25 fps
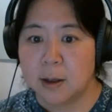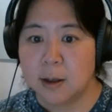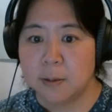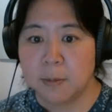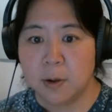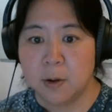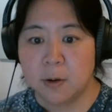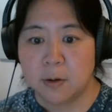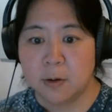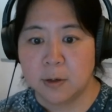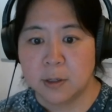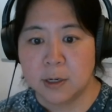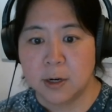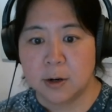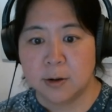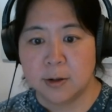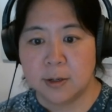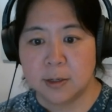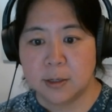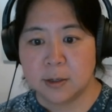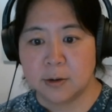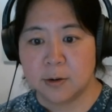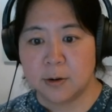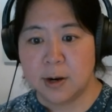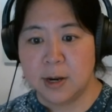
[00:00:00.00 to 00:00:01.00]
going to share
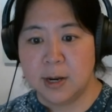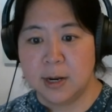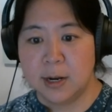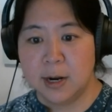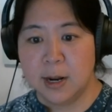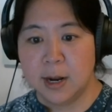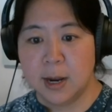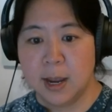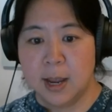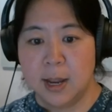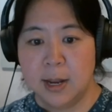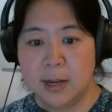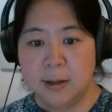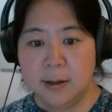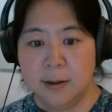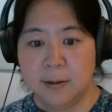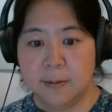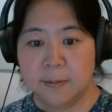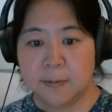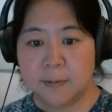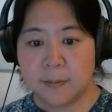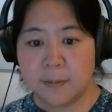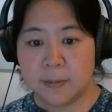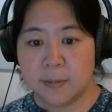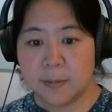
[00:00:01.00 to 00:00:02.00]
the screen again.
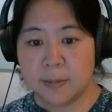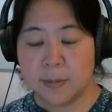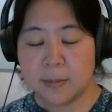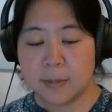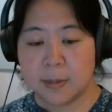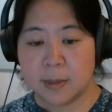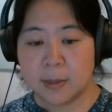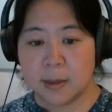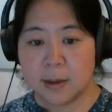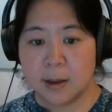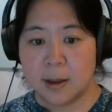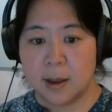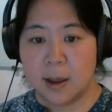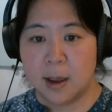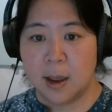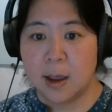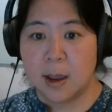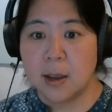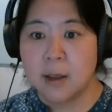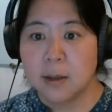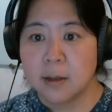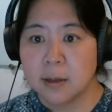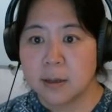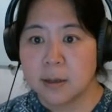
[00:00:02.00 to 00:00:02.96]
Okay.